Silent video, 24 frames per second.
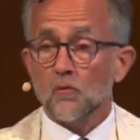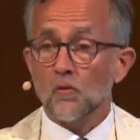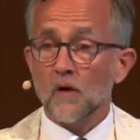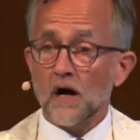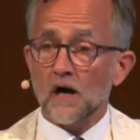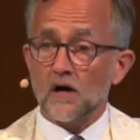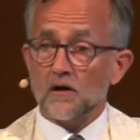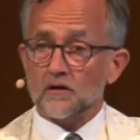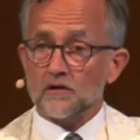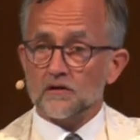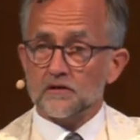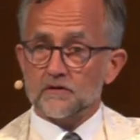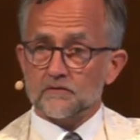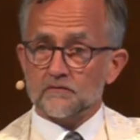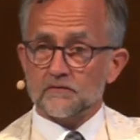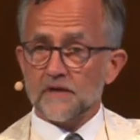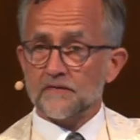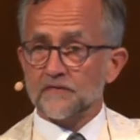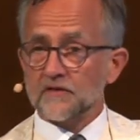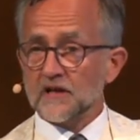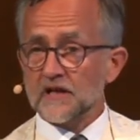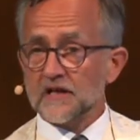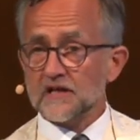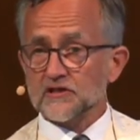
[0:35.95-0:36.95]
Well,
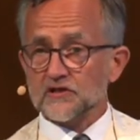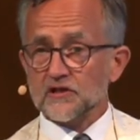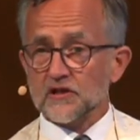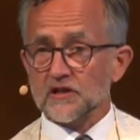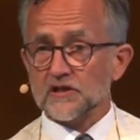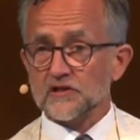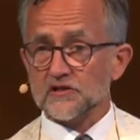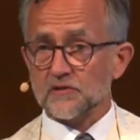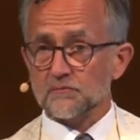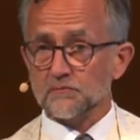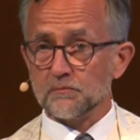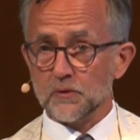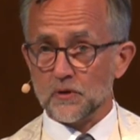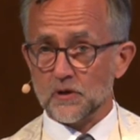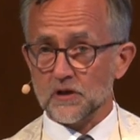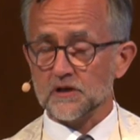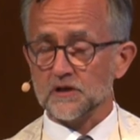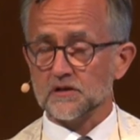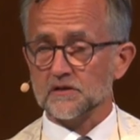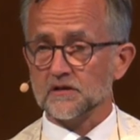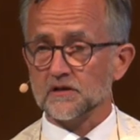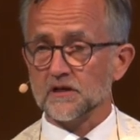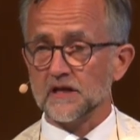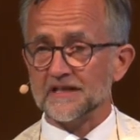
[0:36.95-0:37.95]
Revelation is a
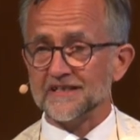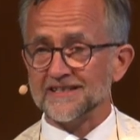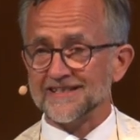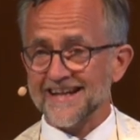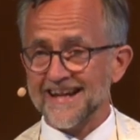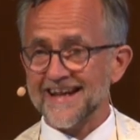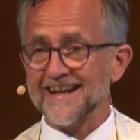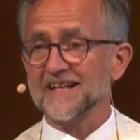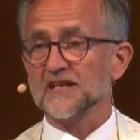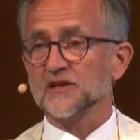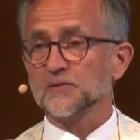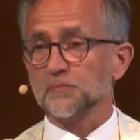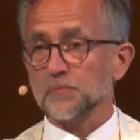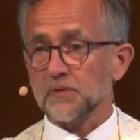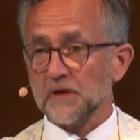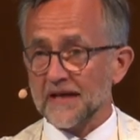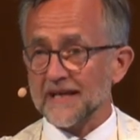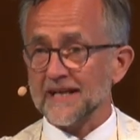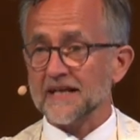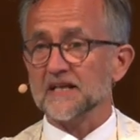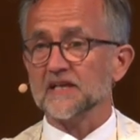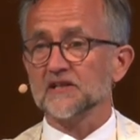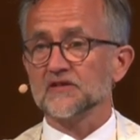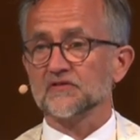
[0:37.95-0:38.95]
book that takes
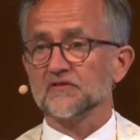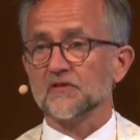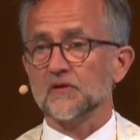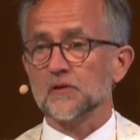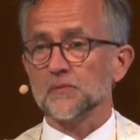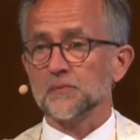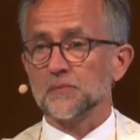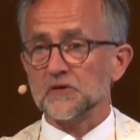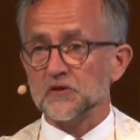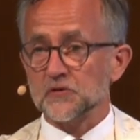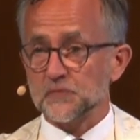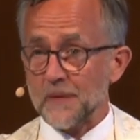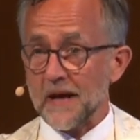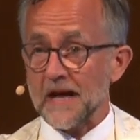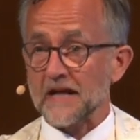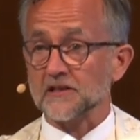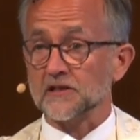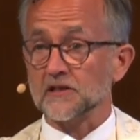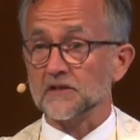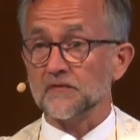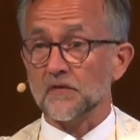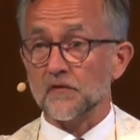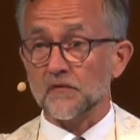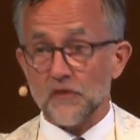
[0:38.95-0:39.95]
place from the
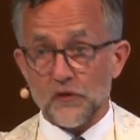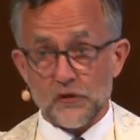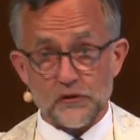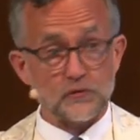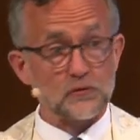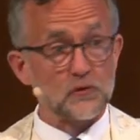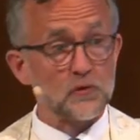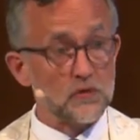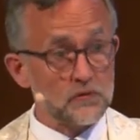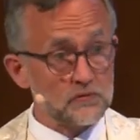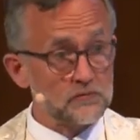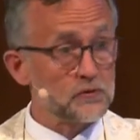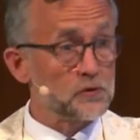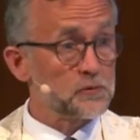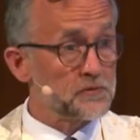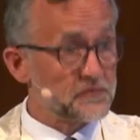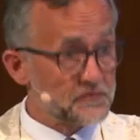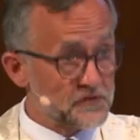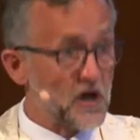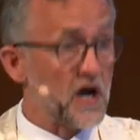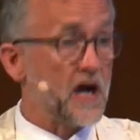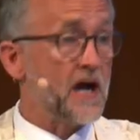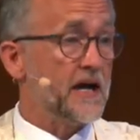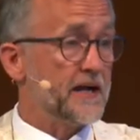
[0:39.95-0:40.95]
perspective of the throne
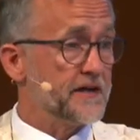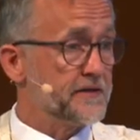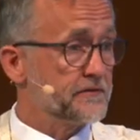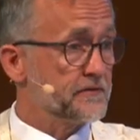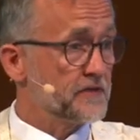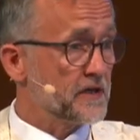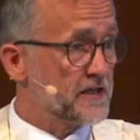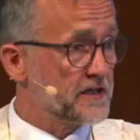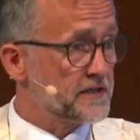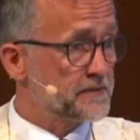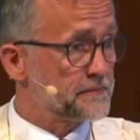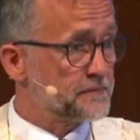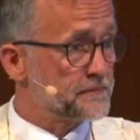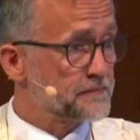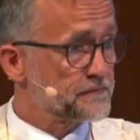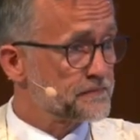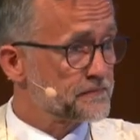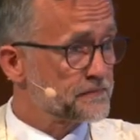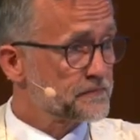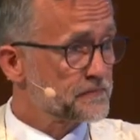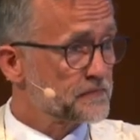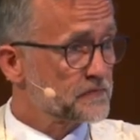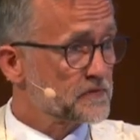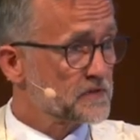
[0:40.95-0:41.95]
room of God, right?
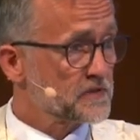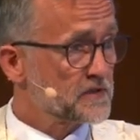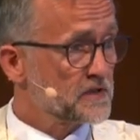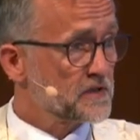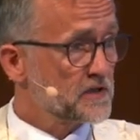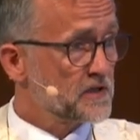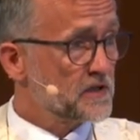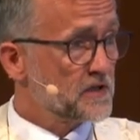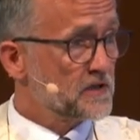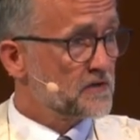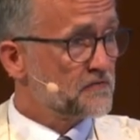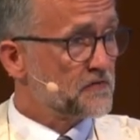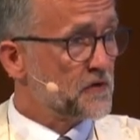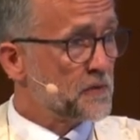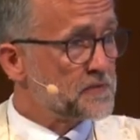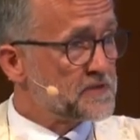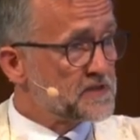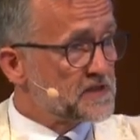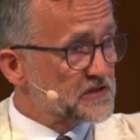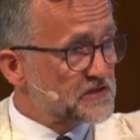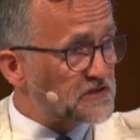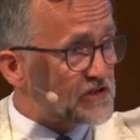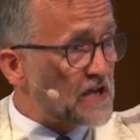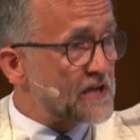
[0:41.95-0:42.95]

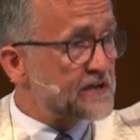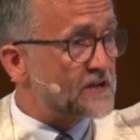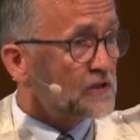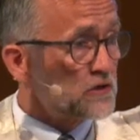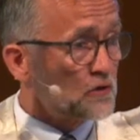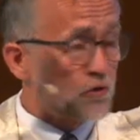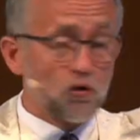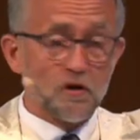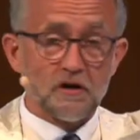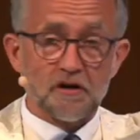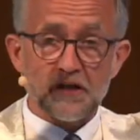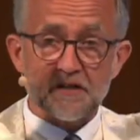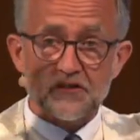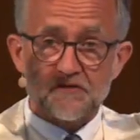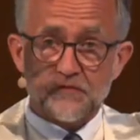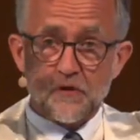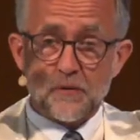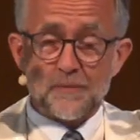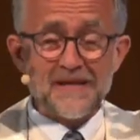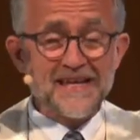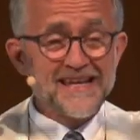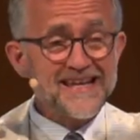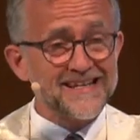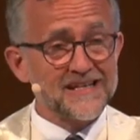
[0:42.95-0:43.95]
From the ascended Lord. It's
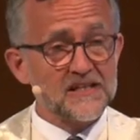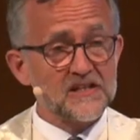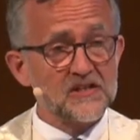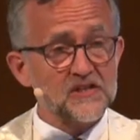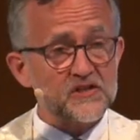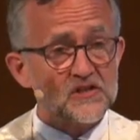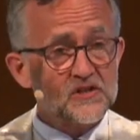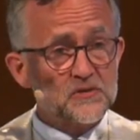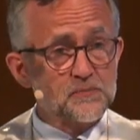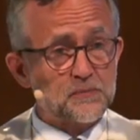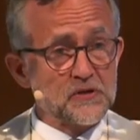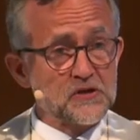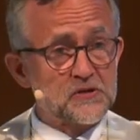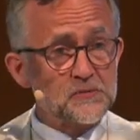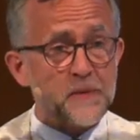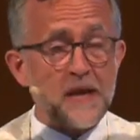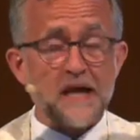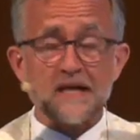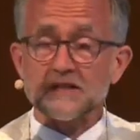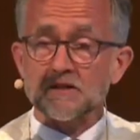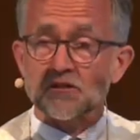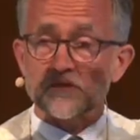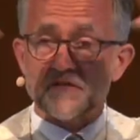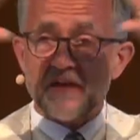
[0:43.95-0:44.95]
from his
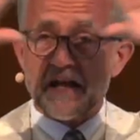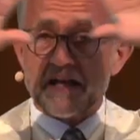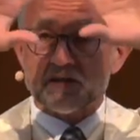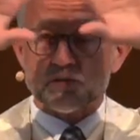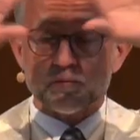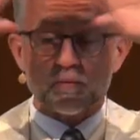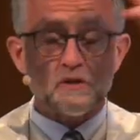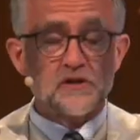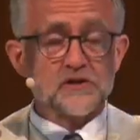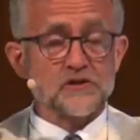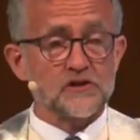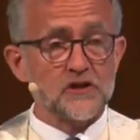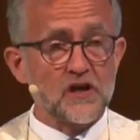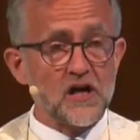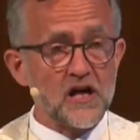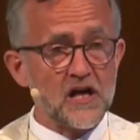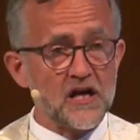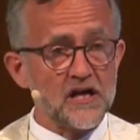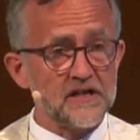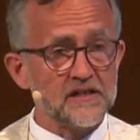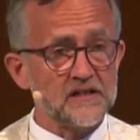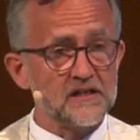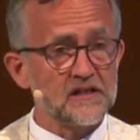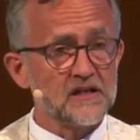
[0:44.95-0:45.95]
perspective. That's where
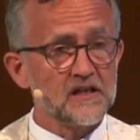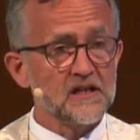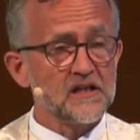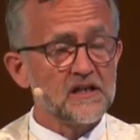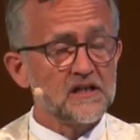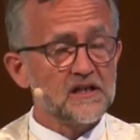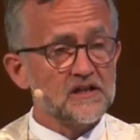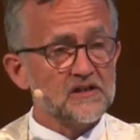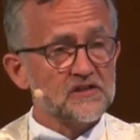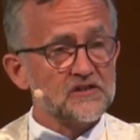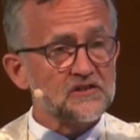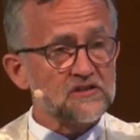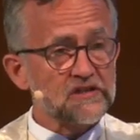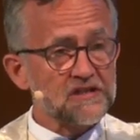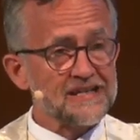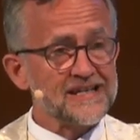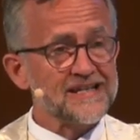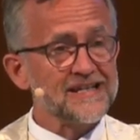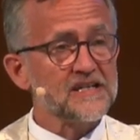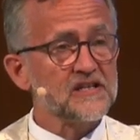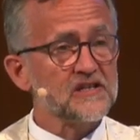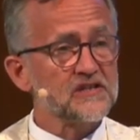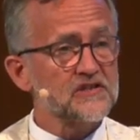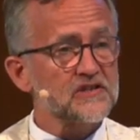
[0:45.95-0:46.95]
John
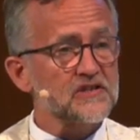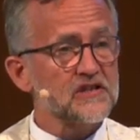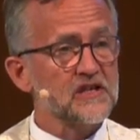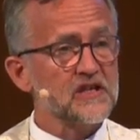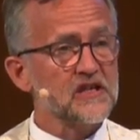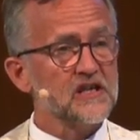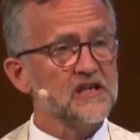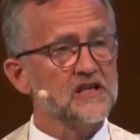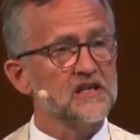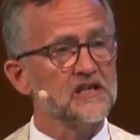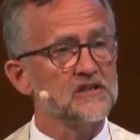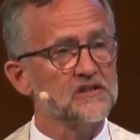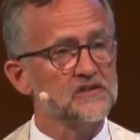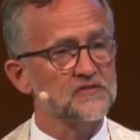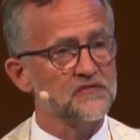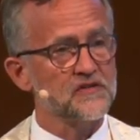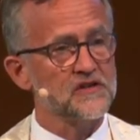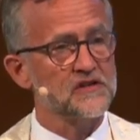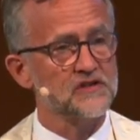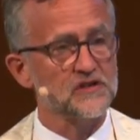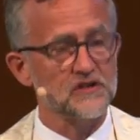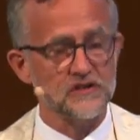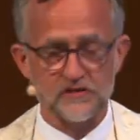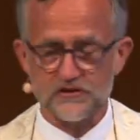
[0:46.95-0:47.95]
sees his
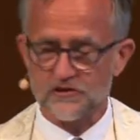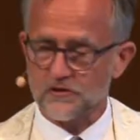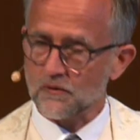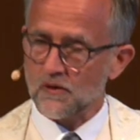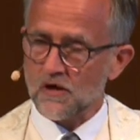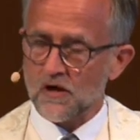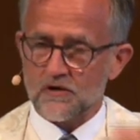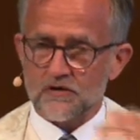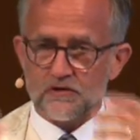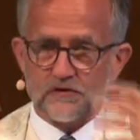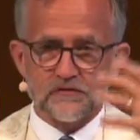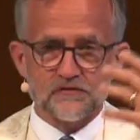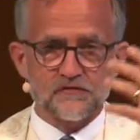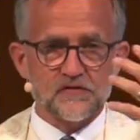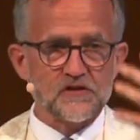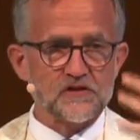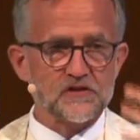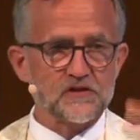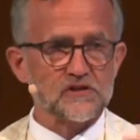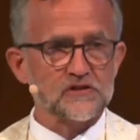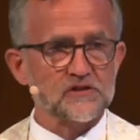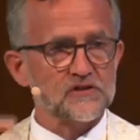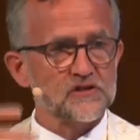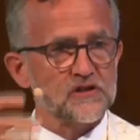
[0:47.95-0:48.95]
vision. So, all those
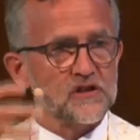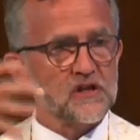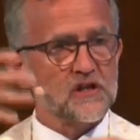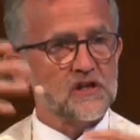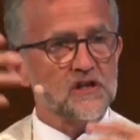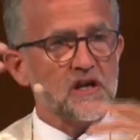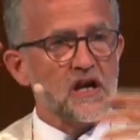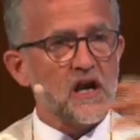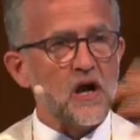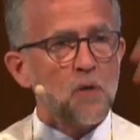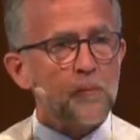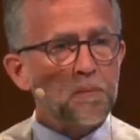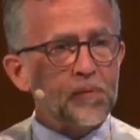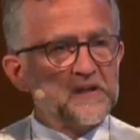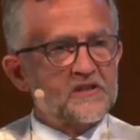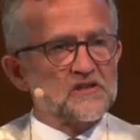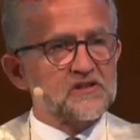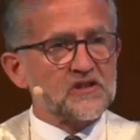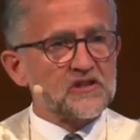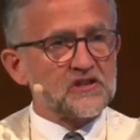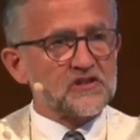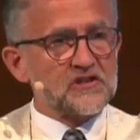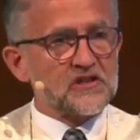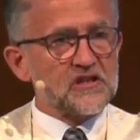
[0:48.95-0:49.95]
visions help
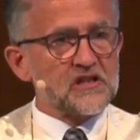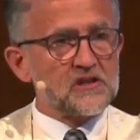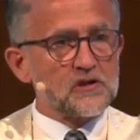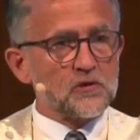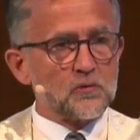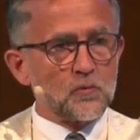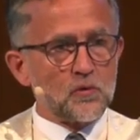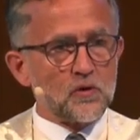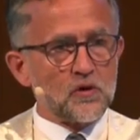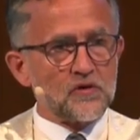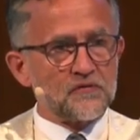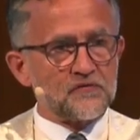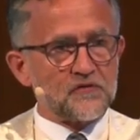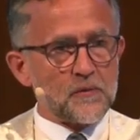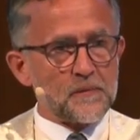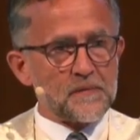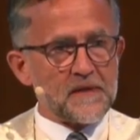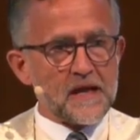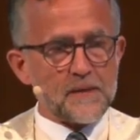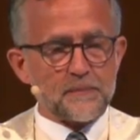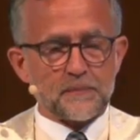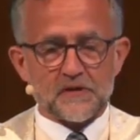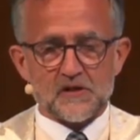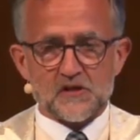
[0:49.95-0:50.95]
us to see the world
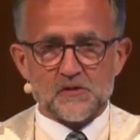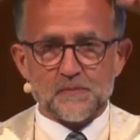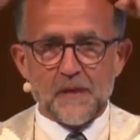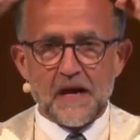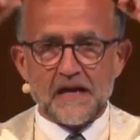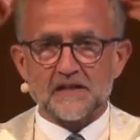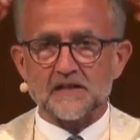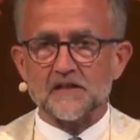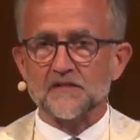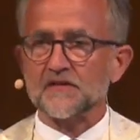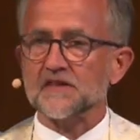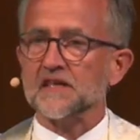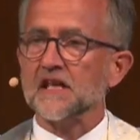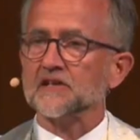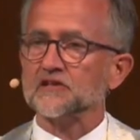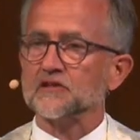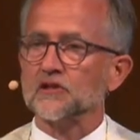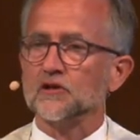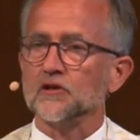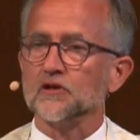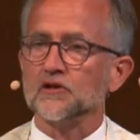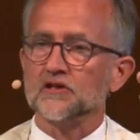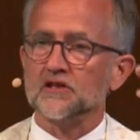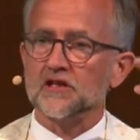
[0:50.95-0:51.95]
from that perspective. And
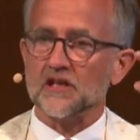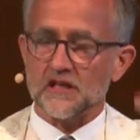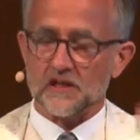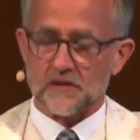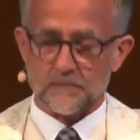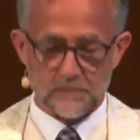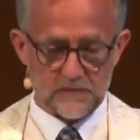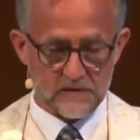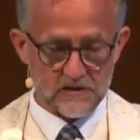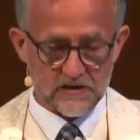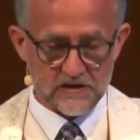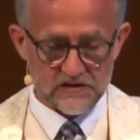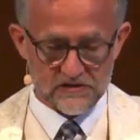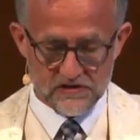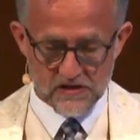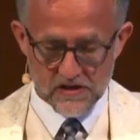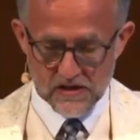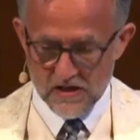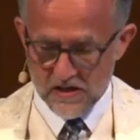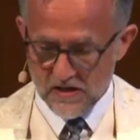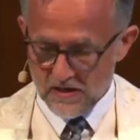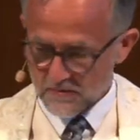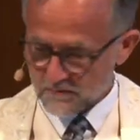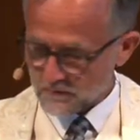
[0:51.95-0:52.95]
that's a good thing
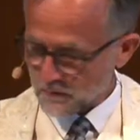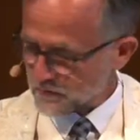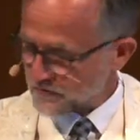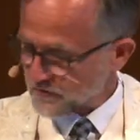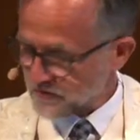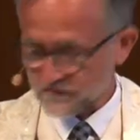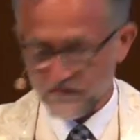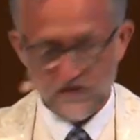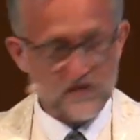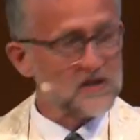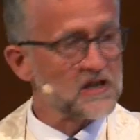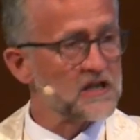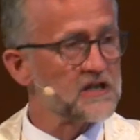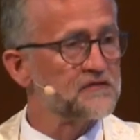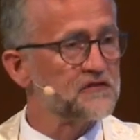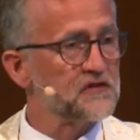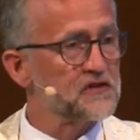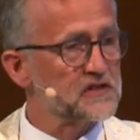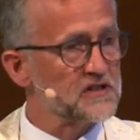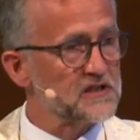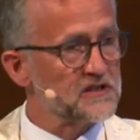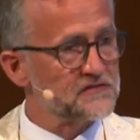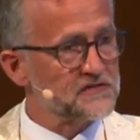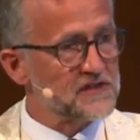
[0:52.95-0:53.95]
because most of our
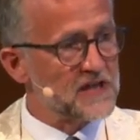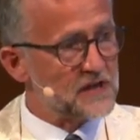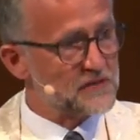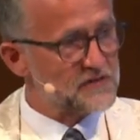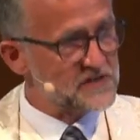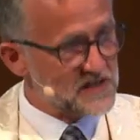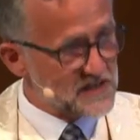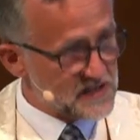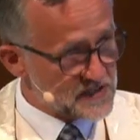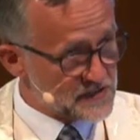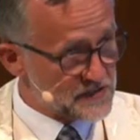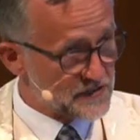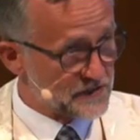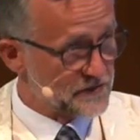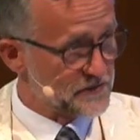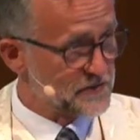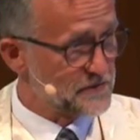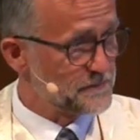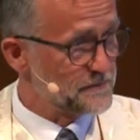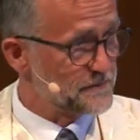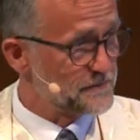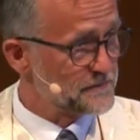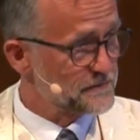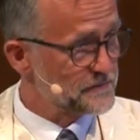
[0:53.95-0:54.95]
life is lived down
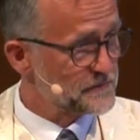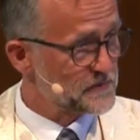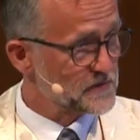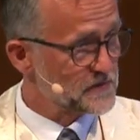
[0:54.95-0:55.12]
here.